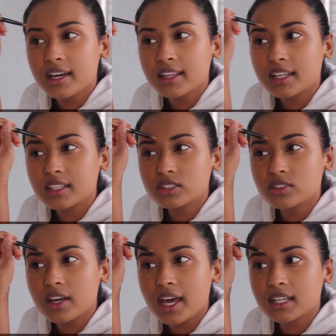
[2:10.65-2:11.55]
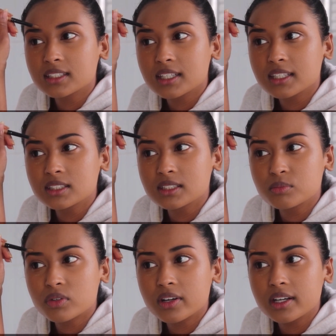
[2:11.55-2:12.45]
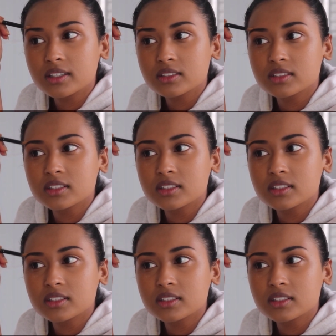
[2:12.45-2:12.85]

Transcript: that there's no excess product